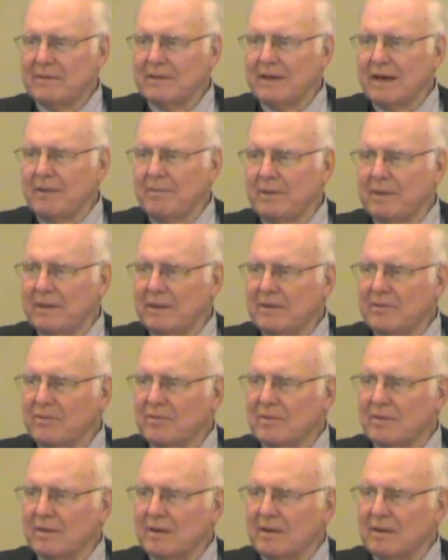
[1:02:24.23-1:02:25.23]

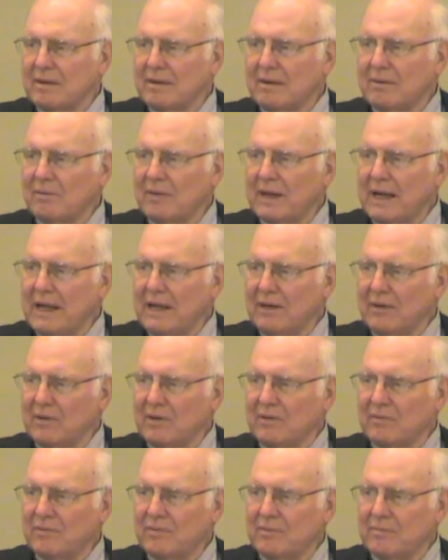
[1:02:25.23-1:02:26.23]
what I
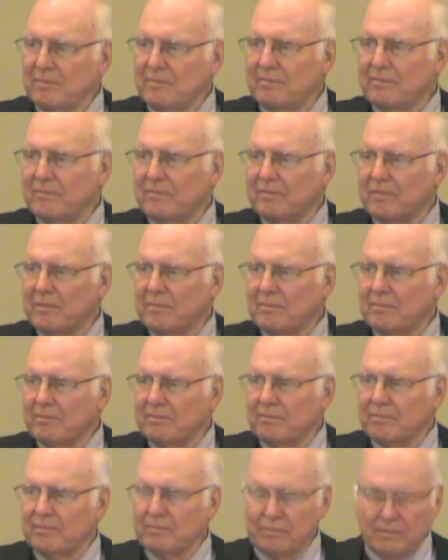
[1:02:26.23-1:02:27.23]
learned
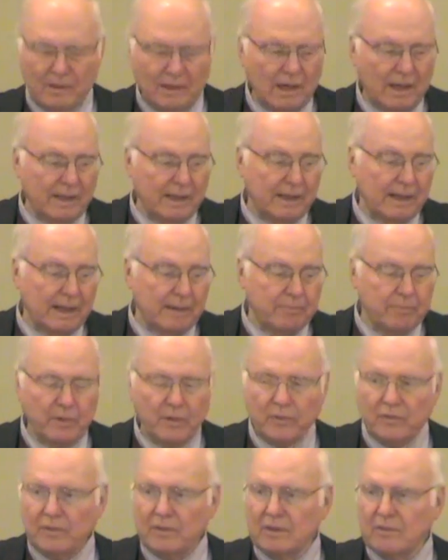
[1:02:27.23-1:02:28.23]
from Jan and I
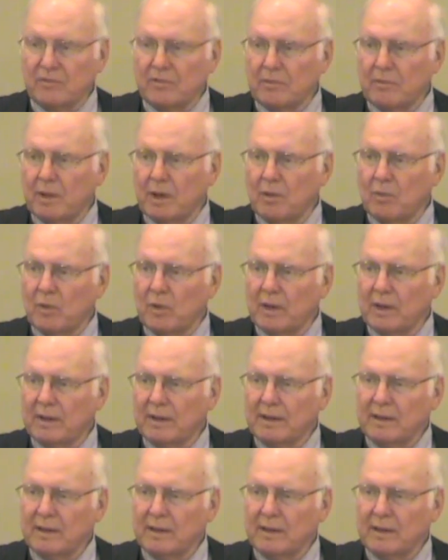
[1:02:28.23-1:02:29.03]
both learned from our work.